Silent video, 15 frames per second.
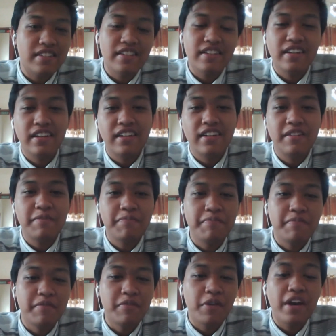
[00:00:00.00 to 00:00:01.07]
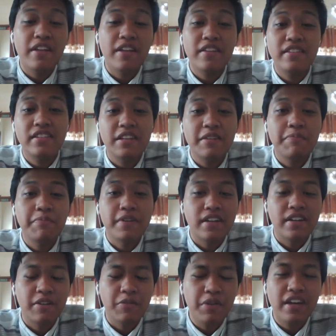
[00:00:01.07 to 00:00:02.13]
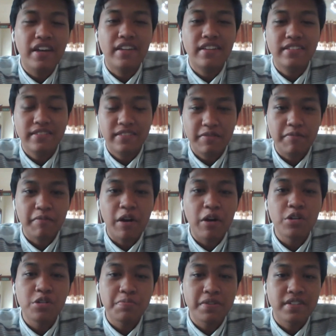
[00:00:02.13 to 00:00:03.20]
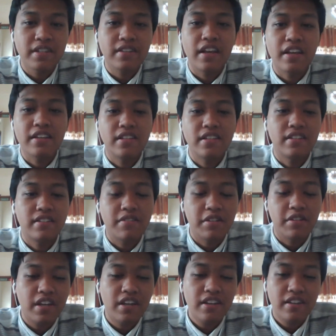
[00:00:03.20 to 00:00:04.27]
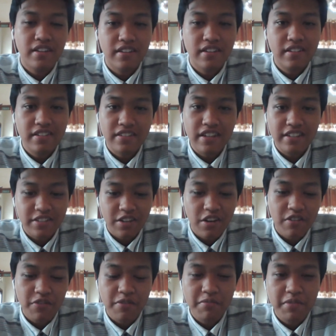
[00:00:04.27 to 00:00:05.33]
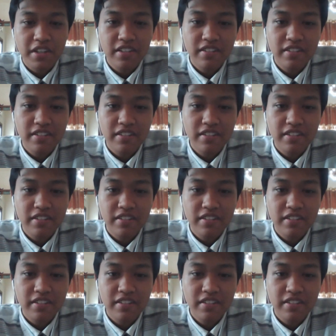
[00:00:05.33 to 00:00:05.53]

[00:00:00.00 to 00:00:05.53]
uh, when Bagus presentation. Okay, that's all for me.